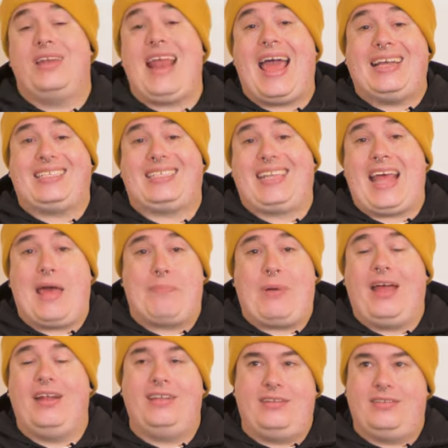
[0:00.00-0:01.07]
the next step,
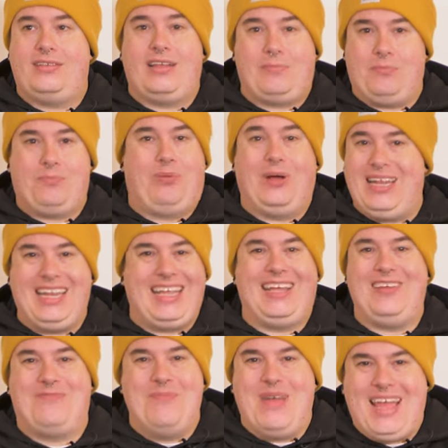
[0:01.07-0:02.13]
and
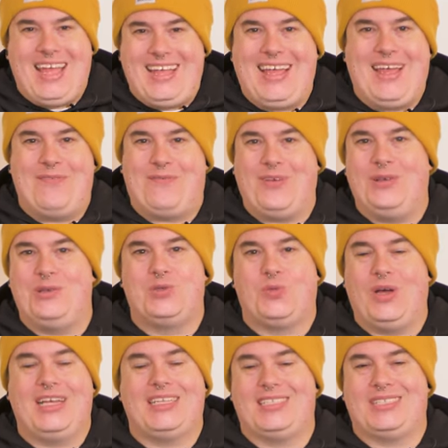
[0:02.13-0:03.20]
believe me, it feels
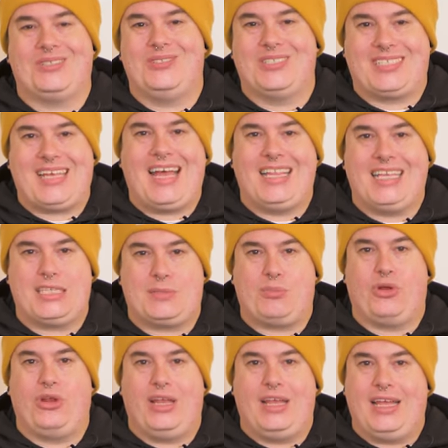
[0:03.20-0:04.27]
weird to sort of say this,
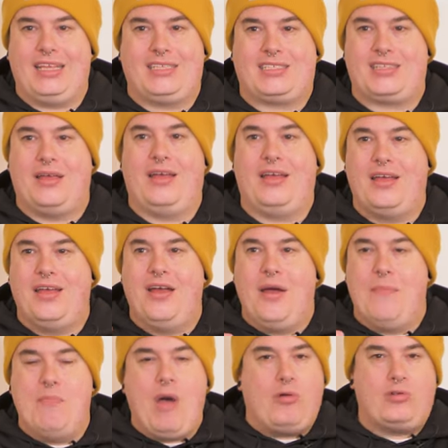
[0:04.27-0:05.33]
but it's the
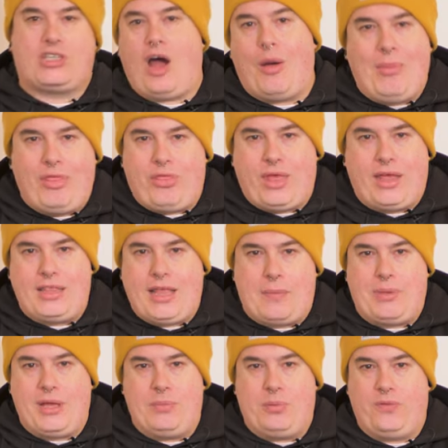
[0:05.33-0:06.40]
most common thing
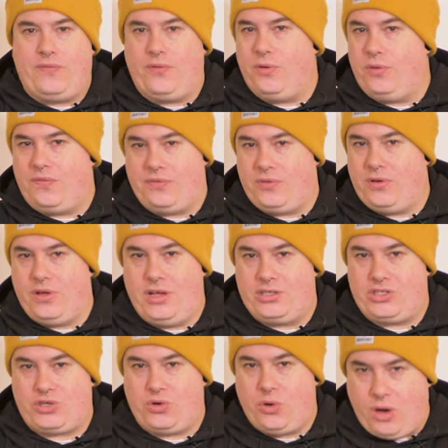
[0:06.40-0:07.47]
that people fall
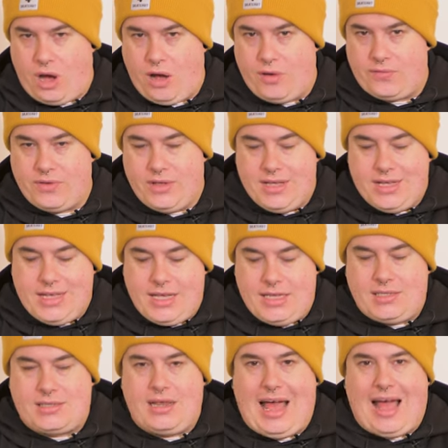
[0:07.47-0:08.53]
short of,
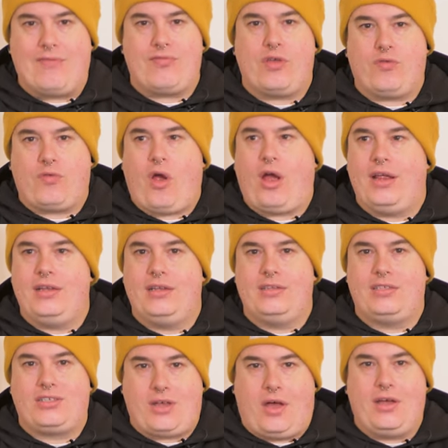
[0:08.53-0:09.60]
is have the right
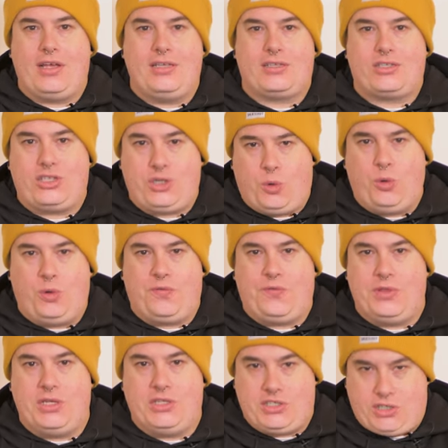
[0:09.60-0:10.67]
size tool
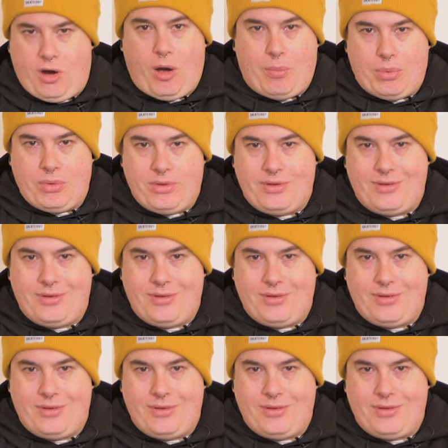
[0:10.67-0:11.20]
for the job.